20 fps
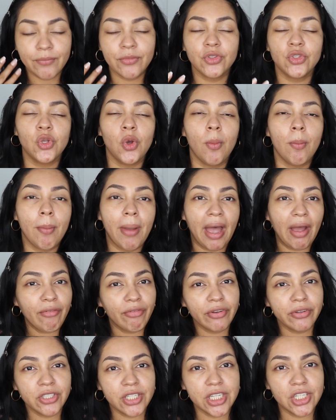So matte
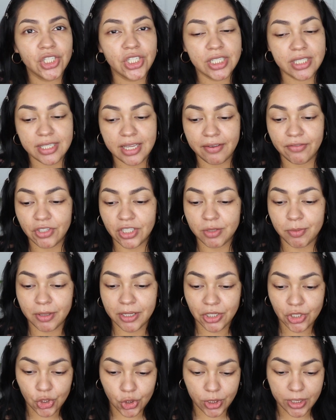foundations have just
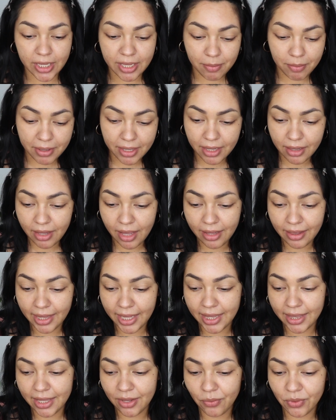been intriguing me a lot
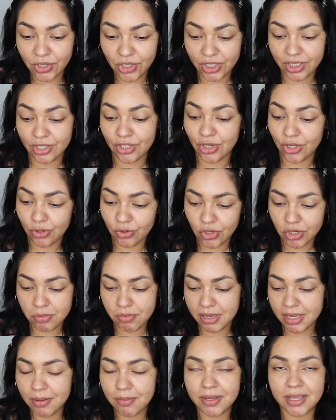lately, which is new to
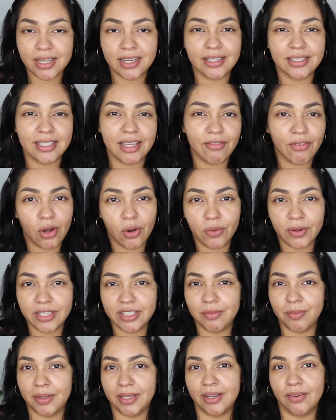me because I've
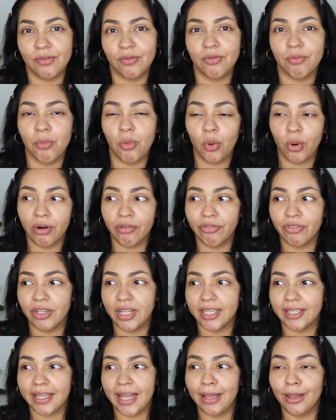always been more for
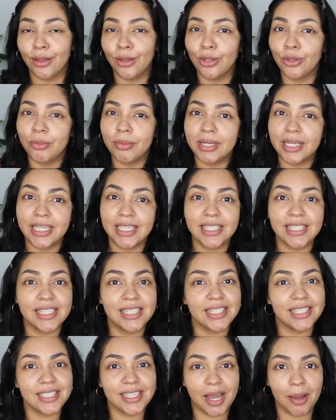like that
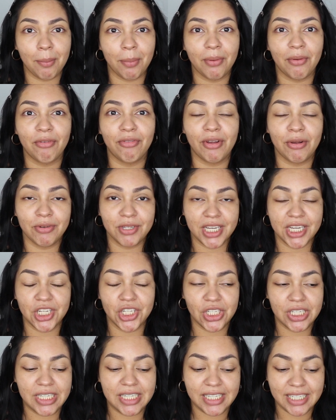luminous type of
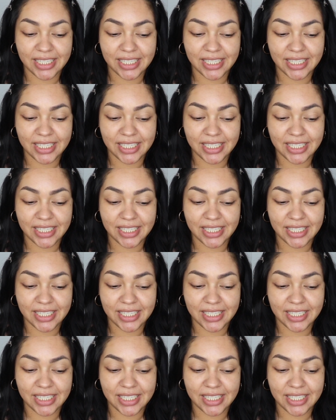foundation.